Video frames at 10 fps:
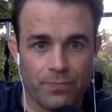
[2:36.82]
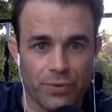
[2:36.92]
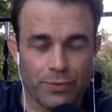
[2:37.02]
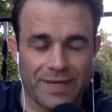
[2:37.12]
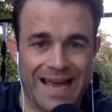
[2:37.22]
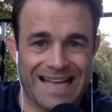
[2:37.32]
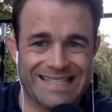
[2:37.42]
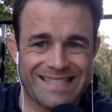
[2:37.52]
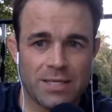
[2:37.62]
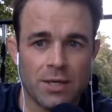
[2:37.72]
with an
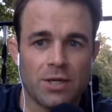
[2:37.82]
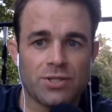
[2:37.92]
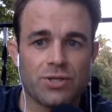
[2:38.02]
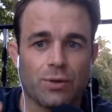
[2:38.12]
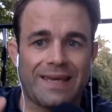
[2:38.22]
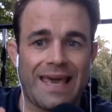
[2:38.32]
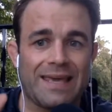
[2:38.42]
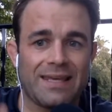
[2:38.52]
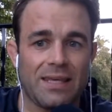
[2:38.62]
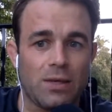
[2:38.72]
S. So
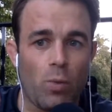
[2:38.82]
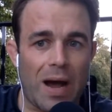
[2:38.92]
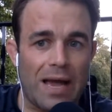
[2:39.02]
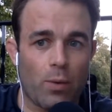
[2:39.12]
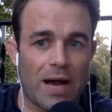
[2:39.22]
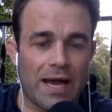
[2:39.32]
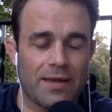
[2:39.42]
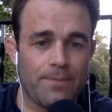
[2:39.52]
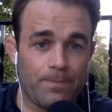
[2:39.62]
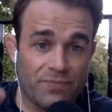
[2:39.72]

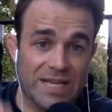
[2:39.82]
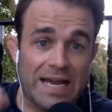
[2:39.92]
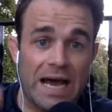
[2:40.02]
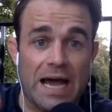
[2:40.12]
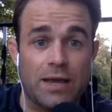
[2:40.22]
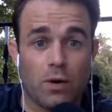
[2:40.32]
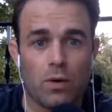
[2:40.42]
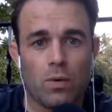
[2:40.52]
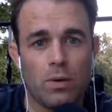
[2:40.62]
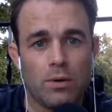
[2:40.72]

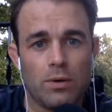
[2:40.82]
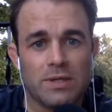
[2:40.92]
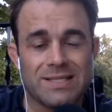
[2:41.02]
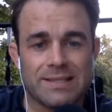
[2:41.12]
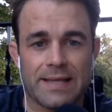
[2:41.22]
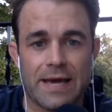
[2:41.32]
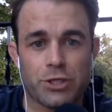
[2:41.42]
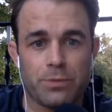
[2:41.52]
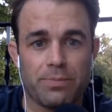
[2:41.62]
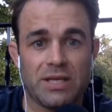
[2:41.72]

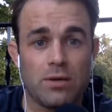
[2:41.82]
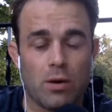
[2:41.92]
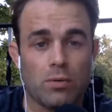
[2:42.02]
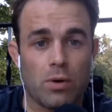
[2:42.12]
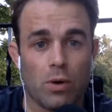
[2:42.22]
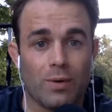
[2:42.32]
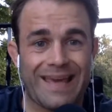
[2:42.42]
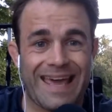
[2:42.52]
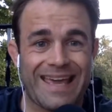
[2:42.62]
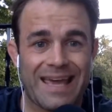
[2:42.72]

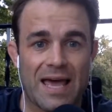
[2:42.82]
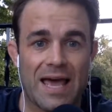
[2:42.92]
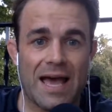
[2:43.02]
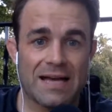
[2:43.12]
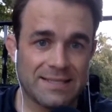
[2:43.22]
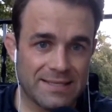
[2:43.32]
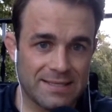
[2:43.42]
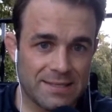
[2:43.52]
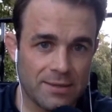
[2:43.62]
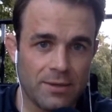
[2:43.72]
KEYY.io/BOOKS.